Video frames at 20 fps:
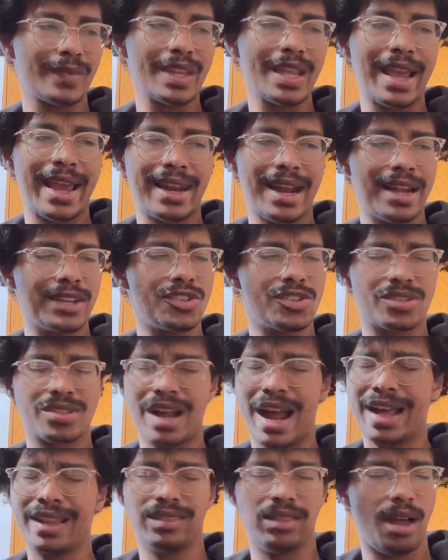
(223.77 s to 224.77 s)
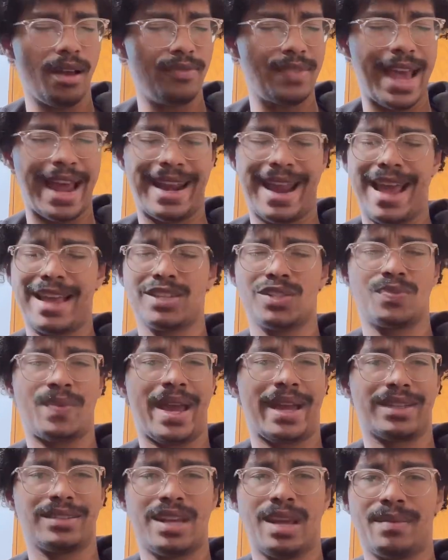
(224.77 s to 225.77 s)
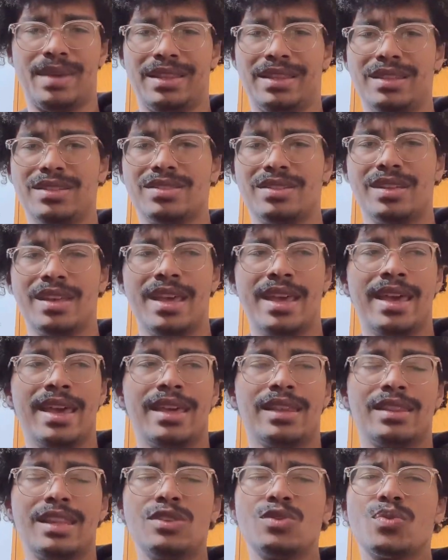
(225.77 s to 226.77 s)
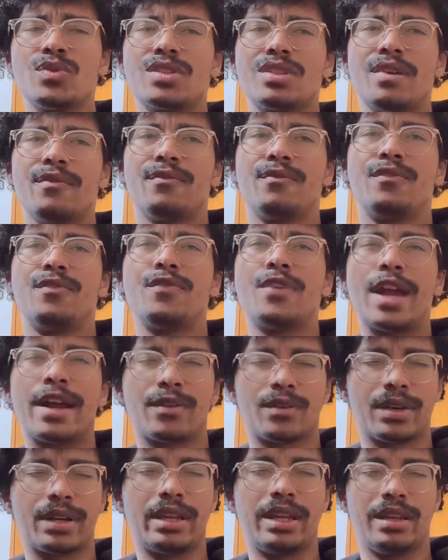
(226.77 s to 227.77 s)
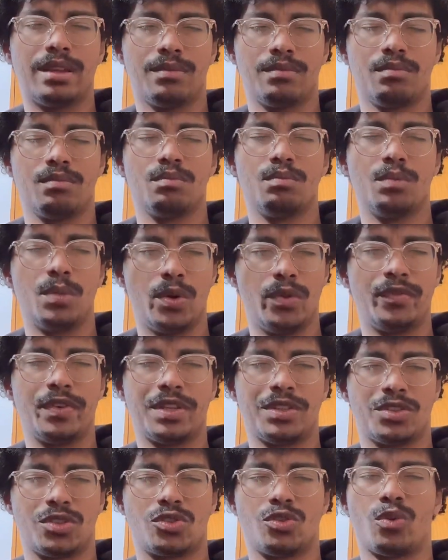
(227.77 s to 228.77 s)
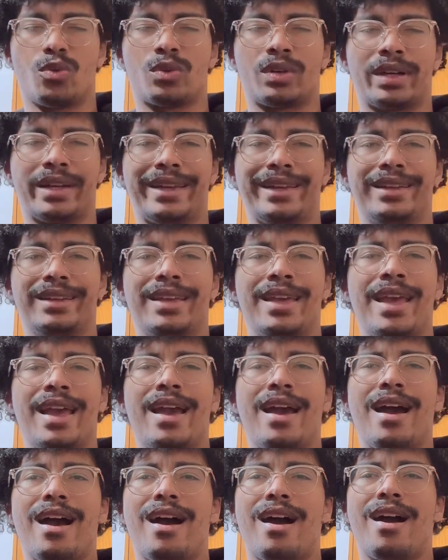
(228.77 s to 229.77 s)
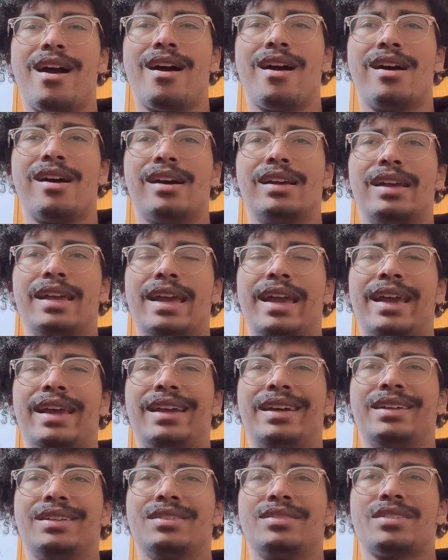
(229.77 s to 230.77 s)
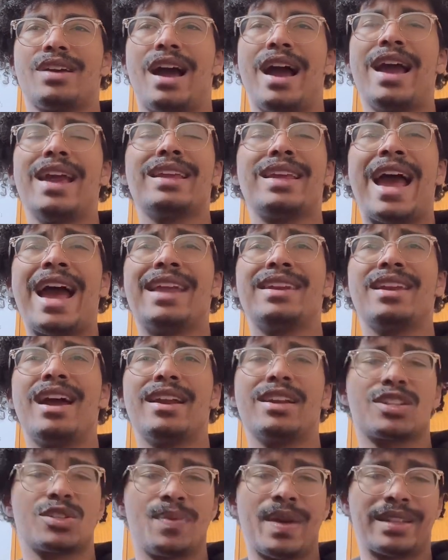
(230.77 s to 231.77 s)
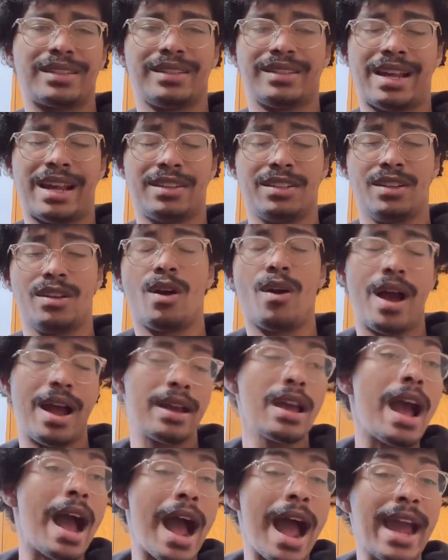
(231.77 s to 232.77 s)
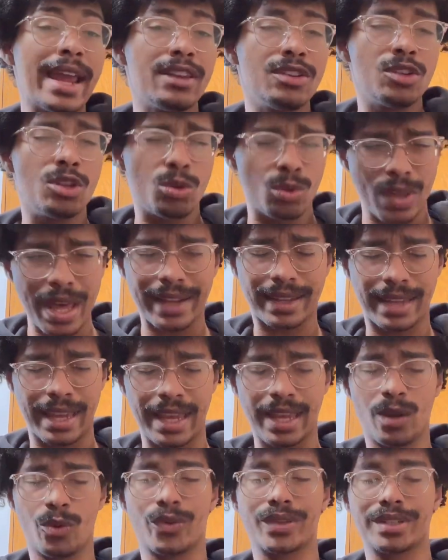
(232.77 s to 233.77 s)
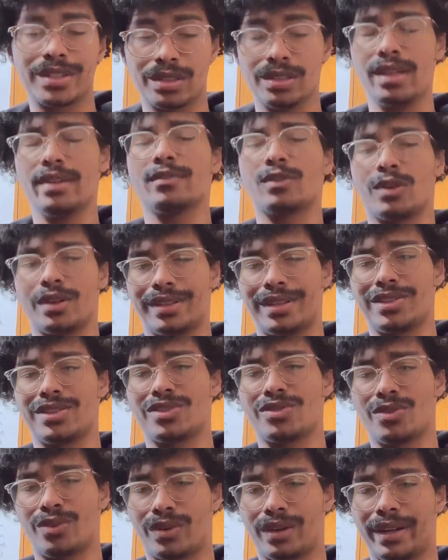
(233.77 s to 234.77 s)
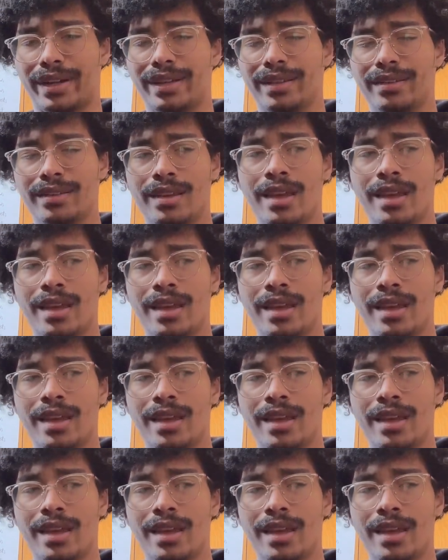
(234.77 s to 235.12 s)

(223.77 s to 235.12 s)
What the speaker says: And I love that aspect. I mean, this was a very moving story. And I had not expected that. I knew that King would deliver on this story,